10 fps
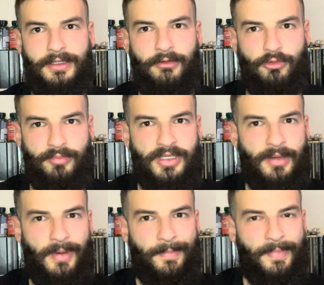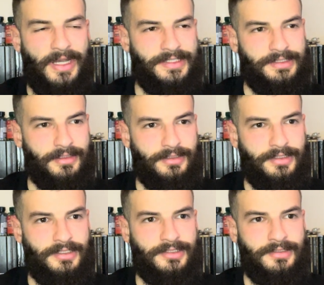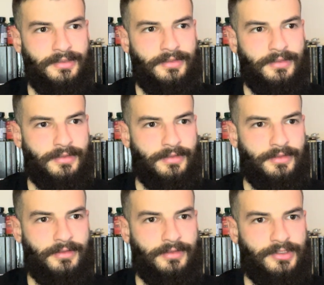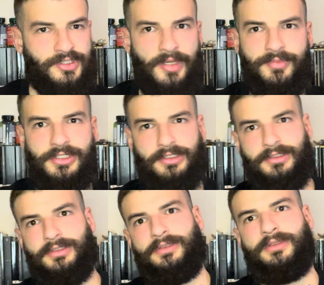I want to become a master at this subject.